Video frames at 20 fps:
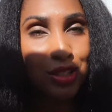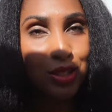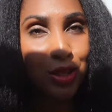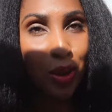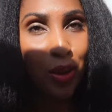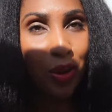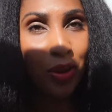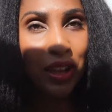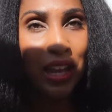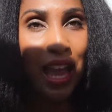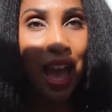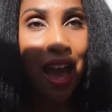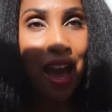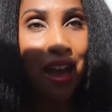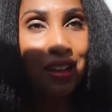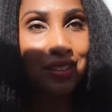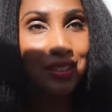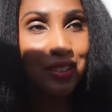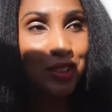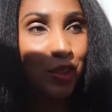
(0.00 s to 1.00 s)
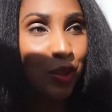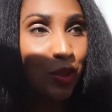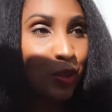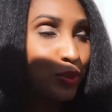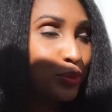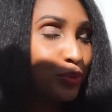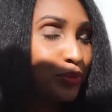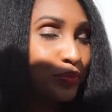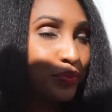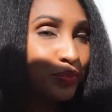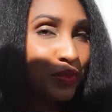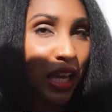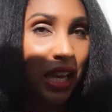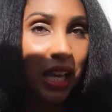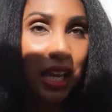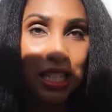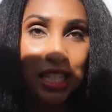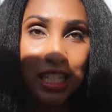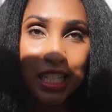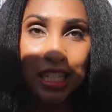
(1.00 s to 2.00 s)
So yeah, so
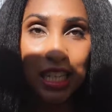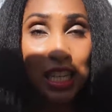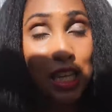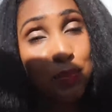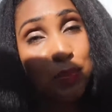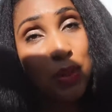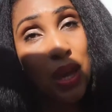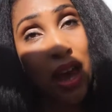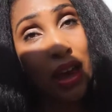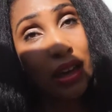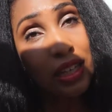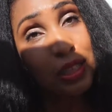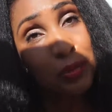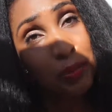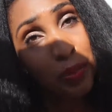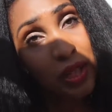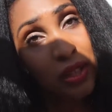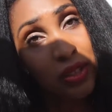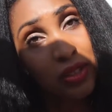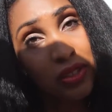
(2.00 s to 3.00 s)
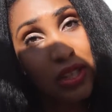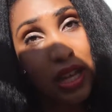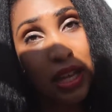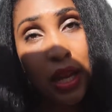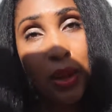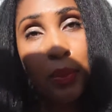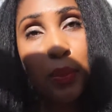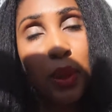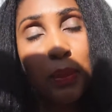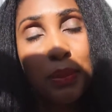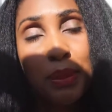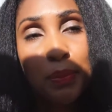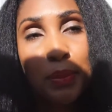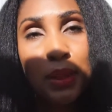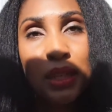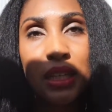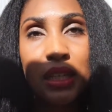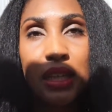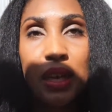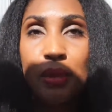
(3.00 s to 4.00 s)
just keep your eyes peeled, and I will be
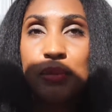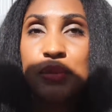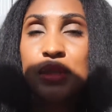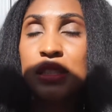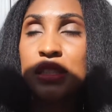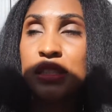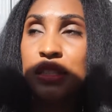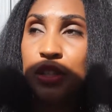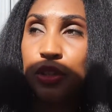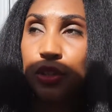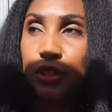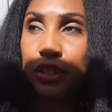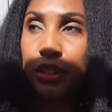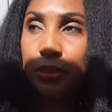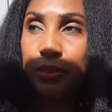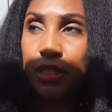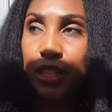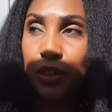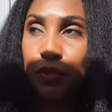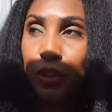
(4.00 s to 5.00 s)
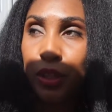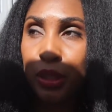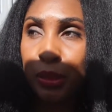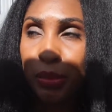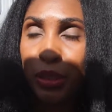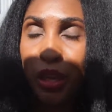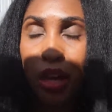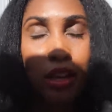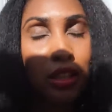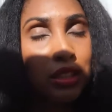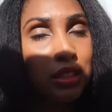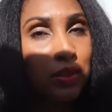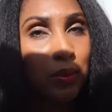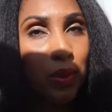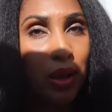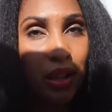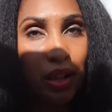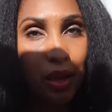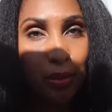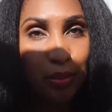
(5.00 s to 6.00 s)
putting up, you know, some stuff on the blog as
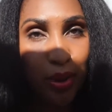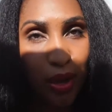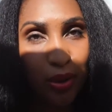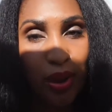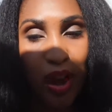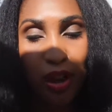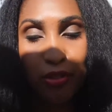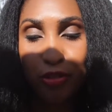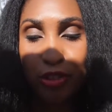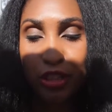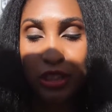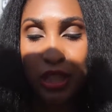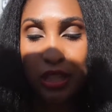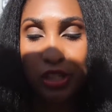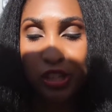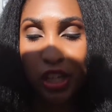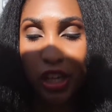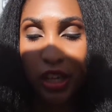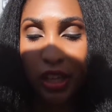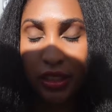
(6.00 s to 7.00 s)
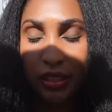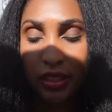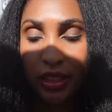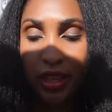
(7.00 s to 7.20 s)
well about Afrocenchix.